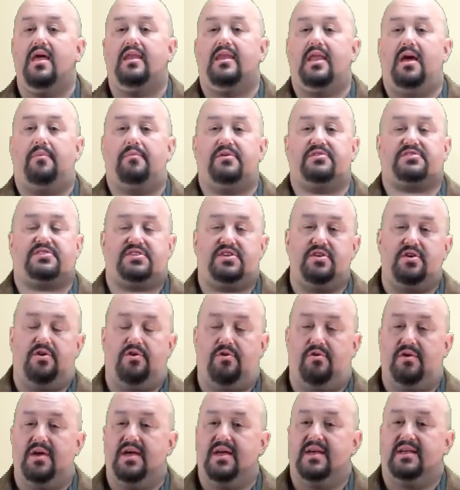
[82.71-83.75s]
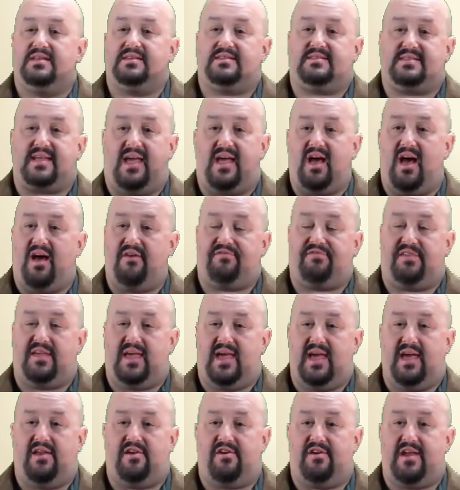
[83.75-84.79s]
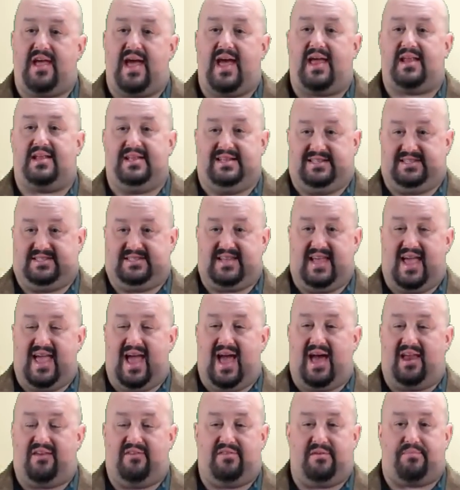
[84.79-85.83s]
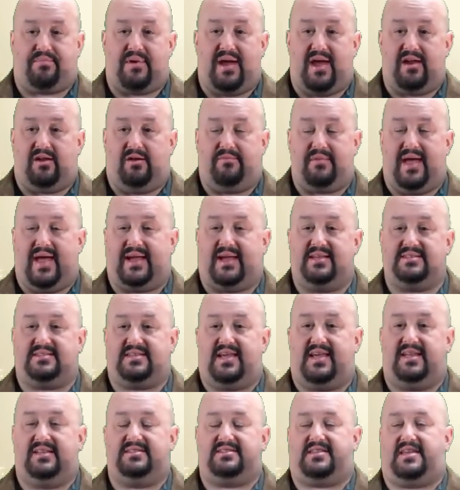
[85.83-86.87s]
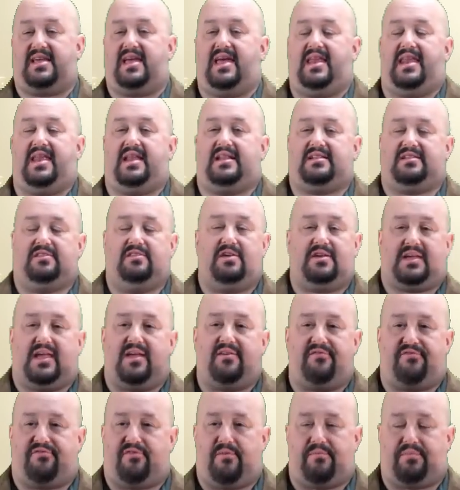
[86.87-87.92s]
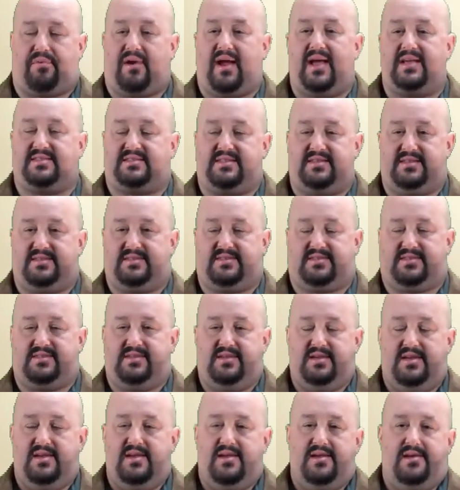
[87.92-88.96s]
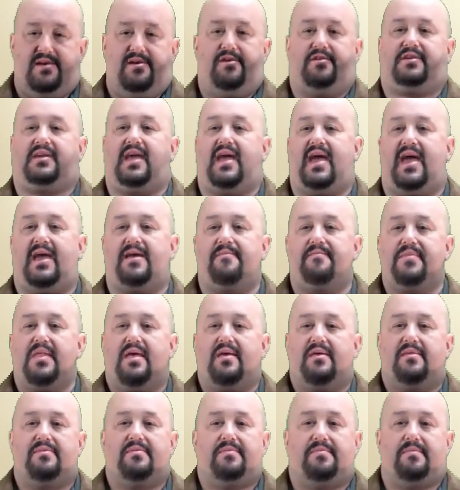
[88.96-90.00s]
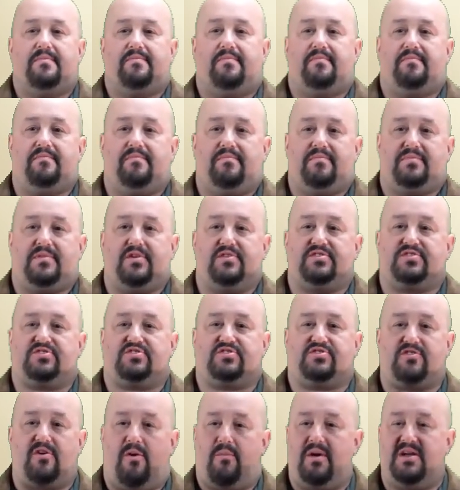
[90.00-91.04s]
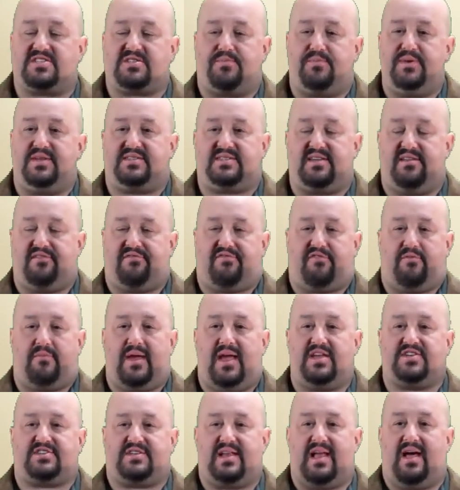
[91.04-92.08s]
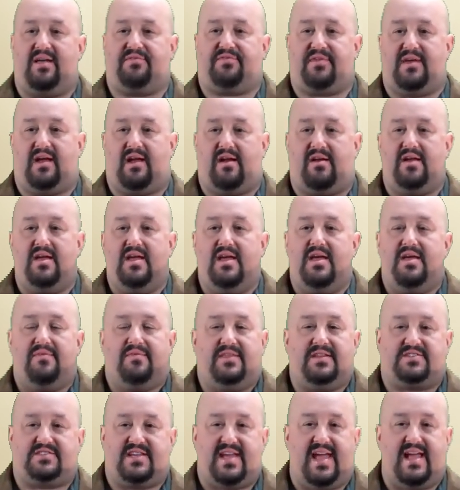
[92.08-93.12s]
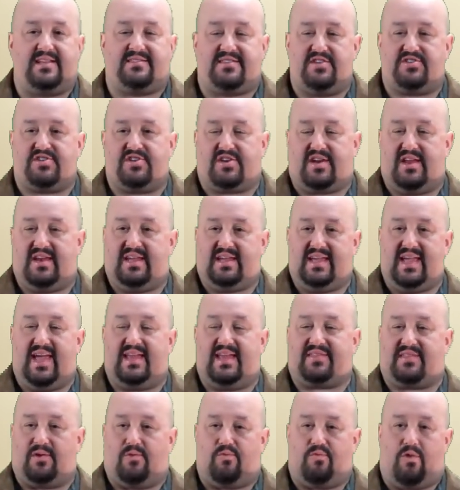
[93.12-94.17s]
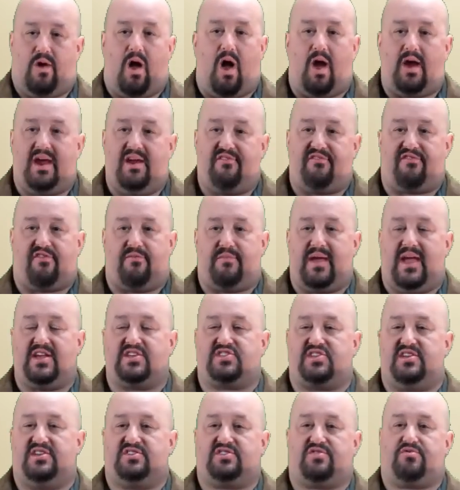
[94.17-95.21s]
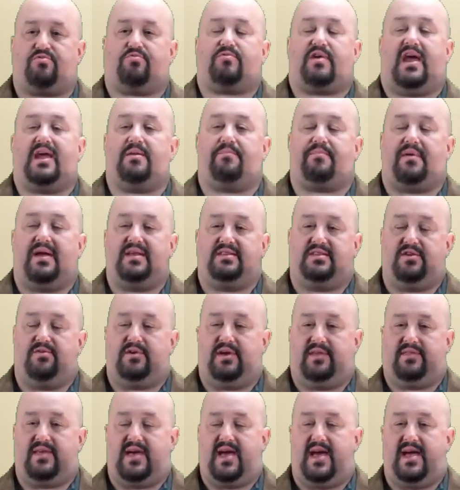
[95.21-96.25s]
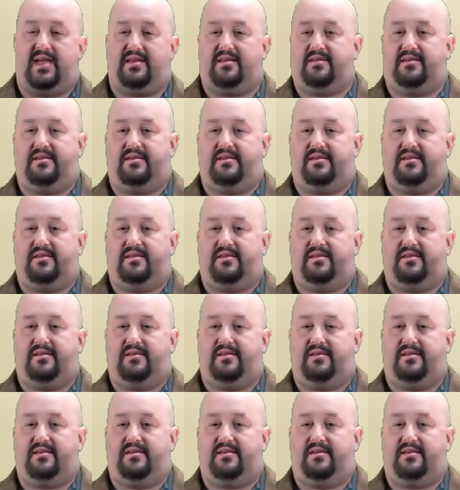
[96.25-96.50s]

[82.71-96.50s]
Number two, stay off the internet and stay out of the bridal magazines and looking for prices. Okay? There's so much misinformation out there. The chance that you're going to get the wrong information is great by doing that.